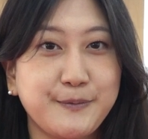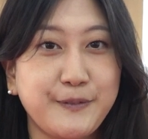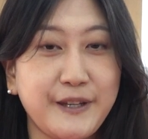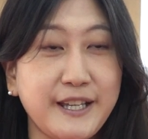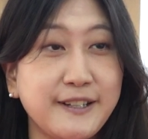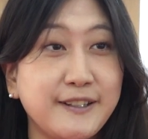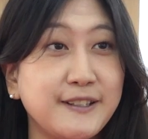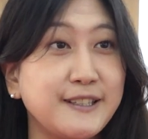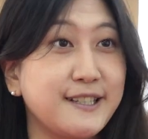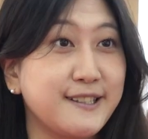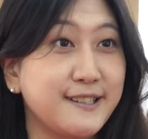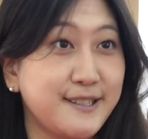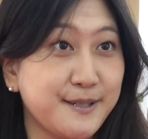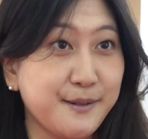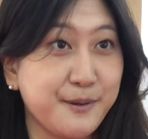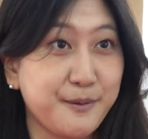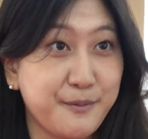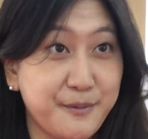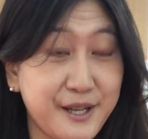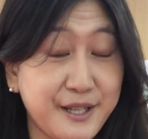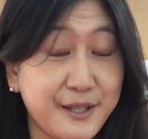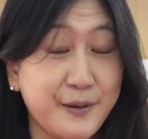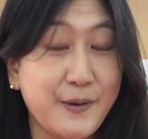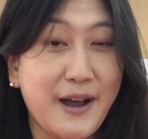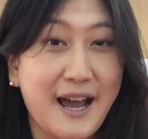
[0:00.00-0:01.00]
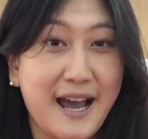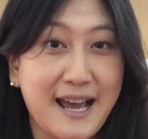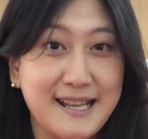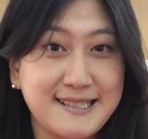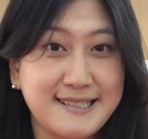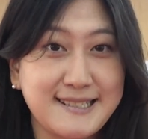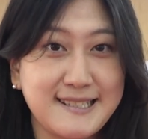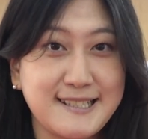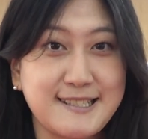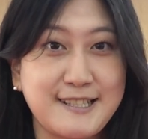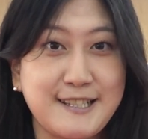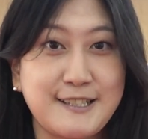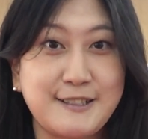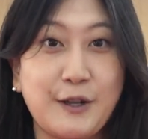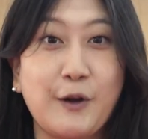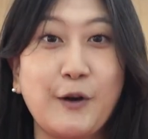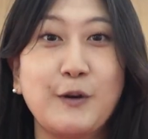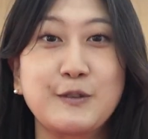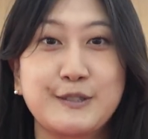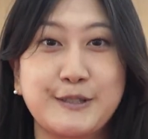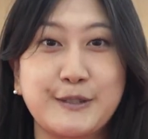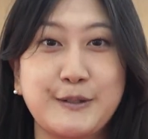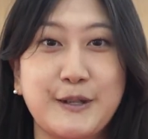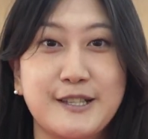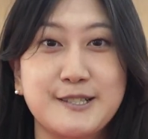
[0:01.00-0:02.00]
feed additive amino acids and
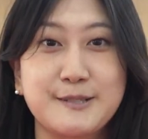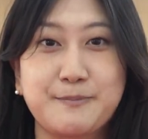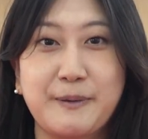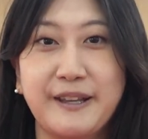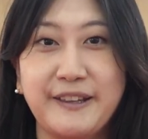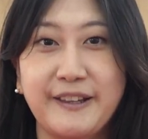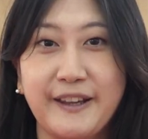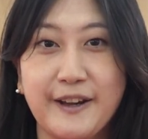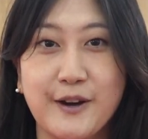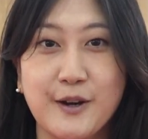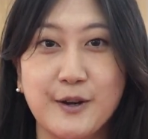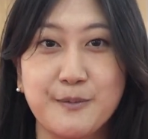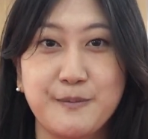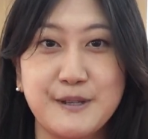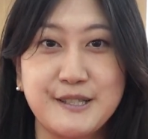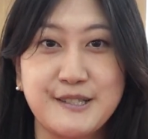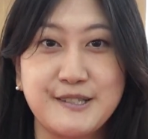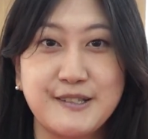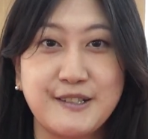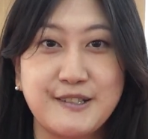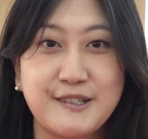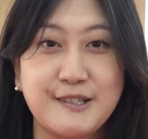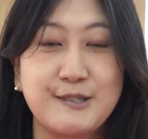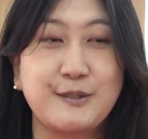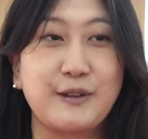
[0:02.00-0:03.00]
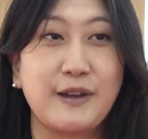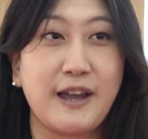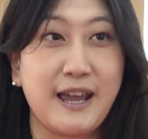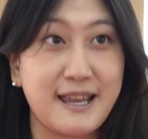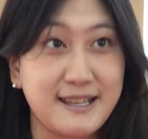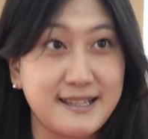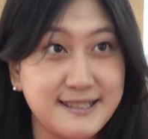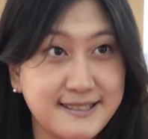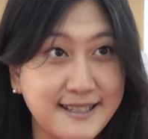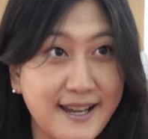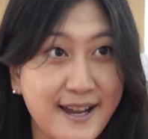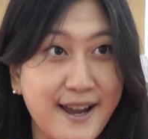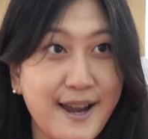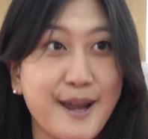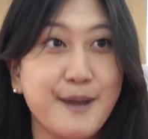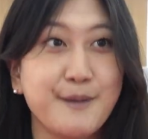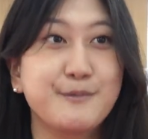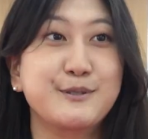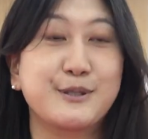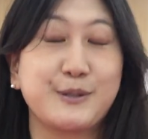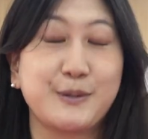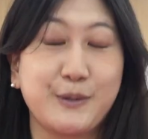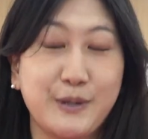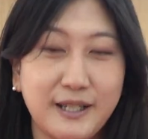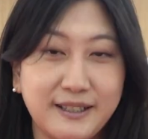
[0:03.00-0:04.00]
also expanding our business into
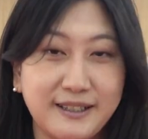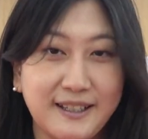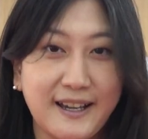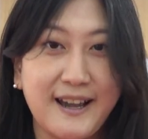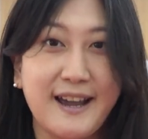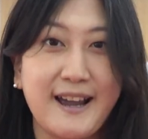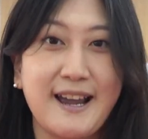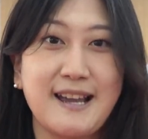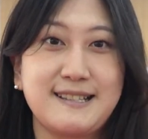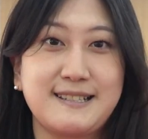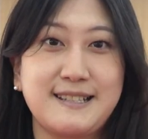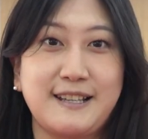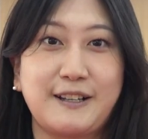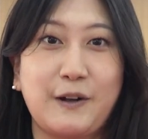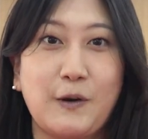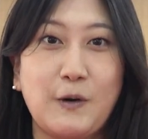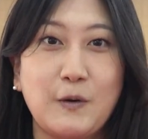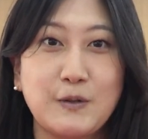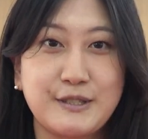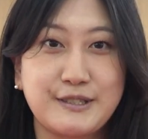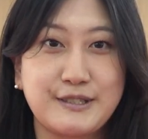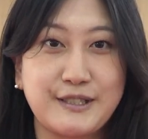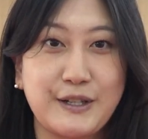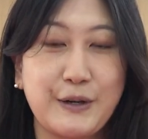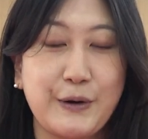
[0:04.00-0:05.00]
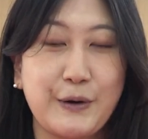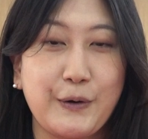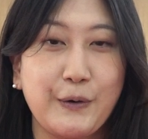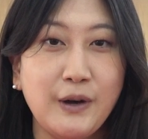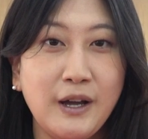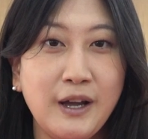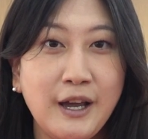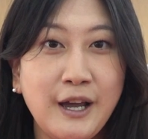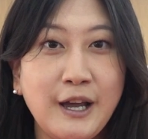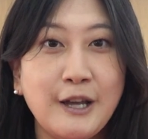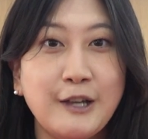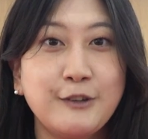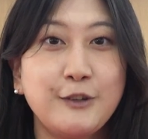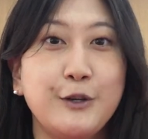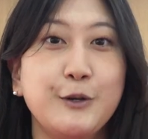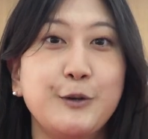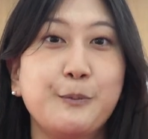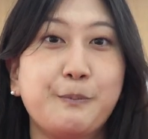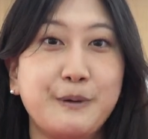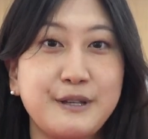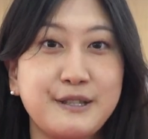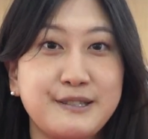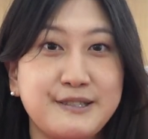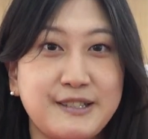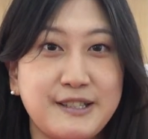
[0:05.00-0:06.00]
enzymes, soy-tides, and also new
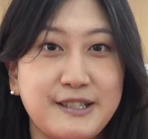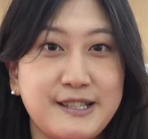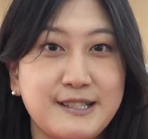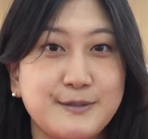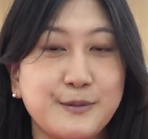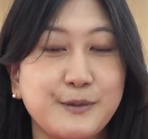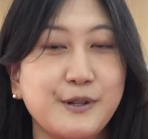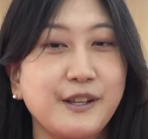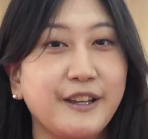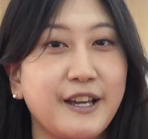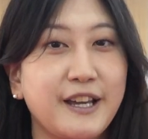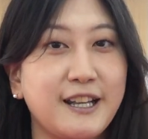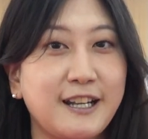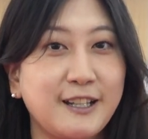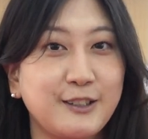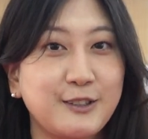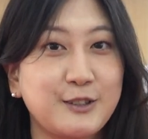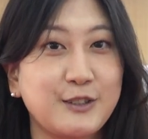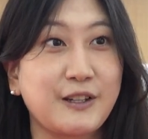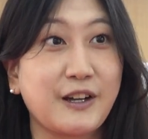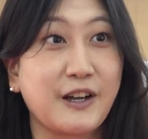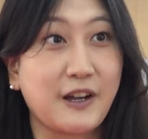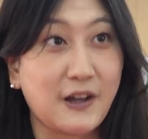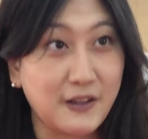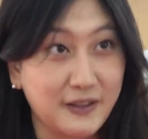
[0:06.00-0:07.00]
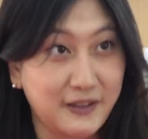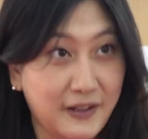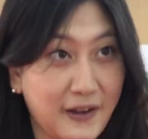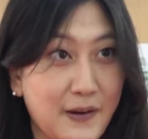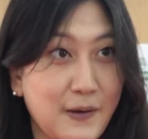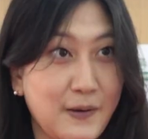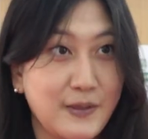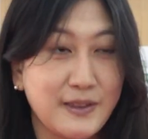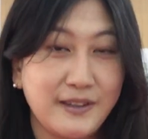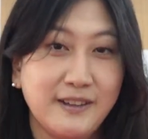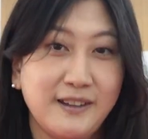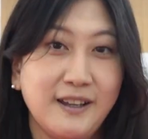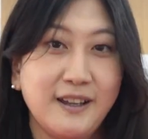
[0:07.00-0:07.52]
business relating to the gut health.